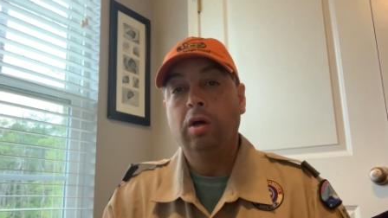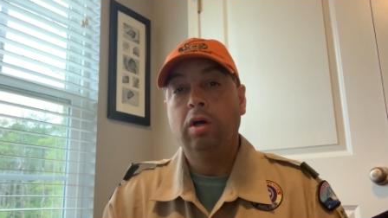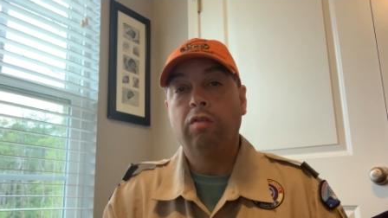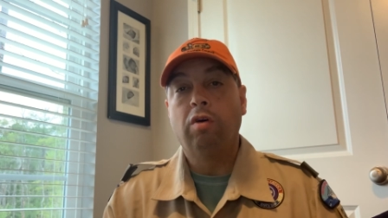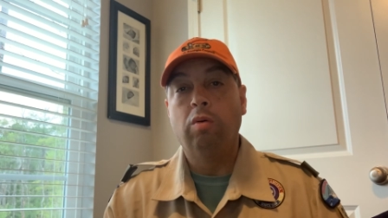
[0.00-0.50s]

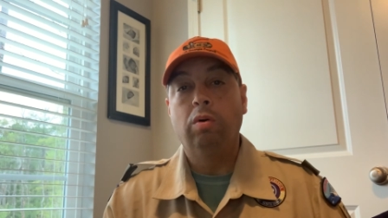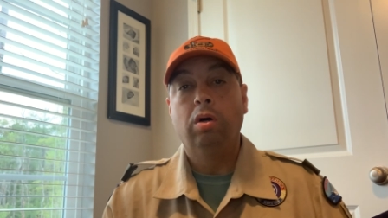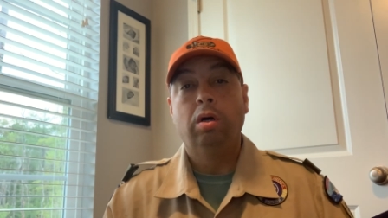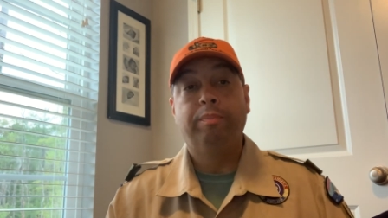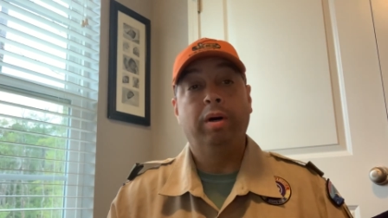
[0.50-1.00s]
So,
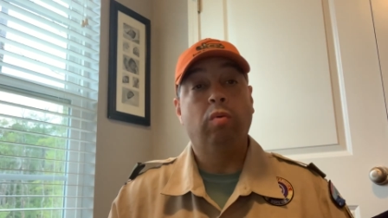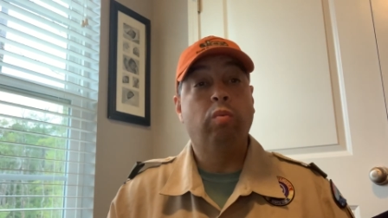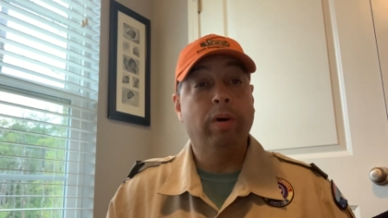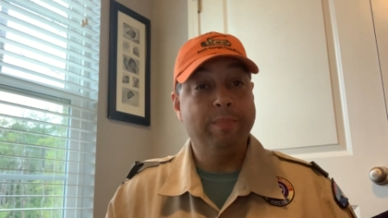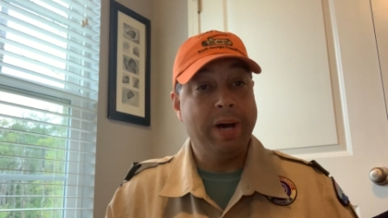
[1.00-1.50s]
but
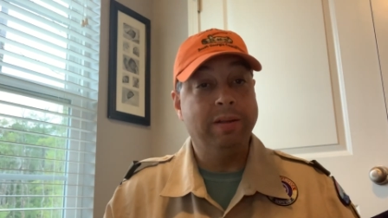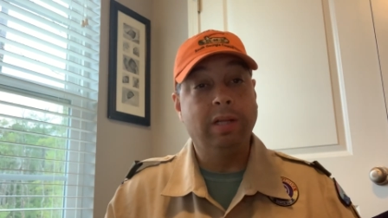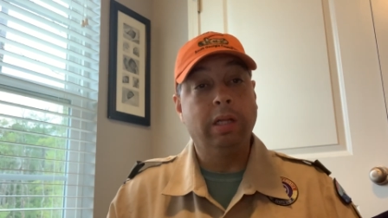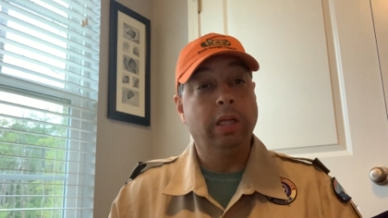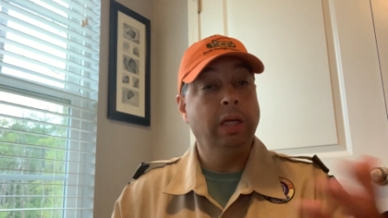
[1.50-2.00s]
what about
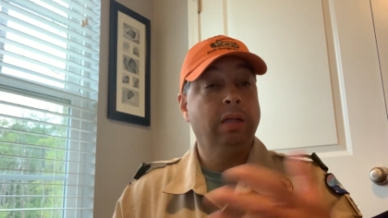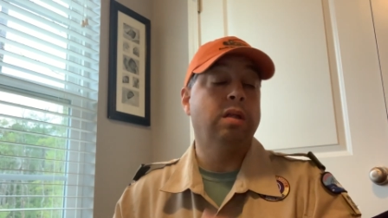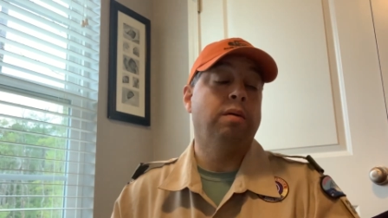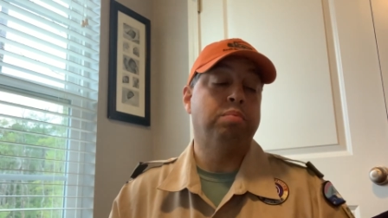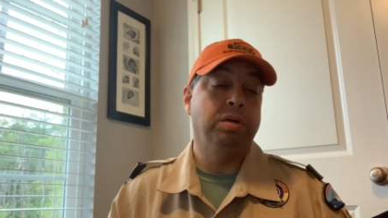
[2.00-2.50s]
the length of
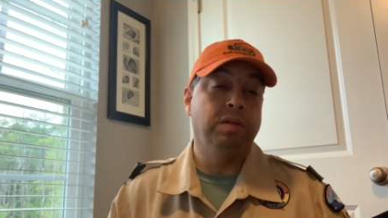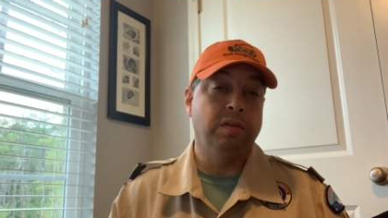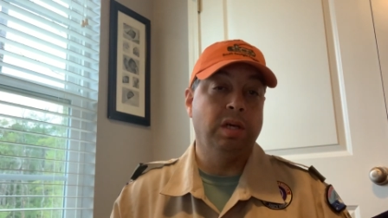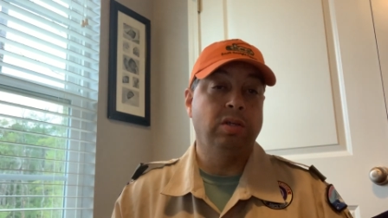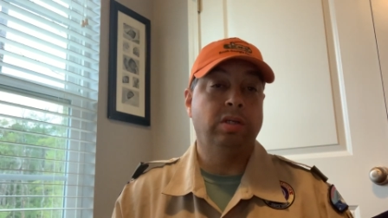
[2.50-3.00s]
that
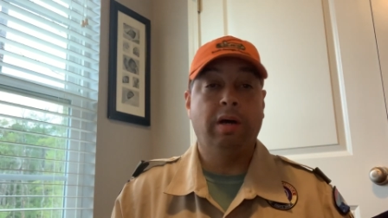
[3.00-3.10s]
presentation?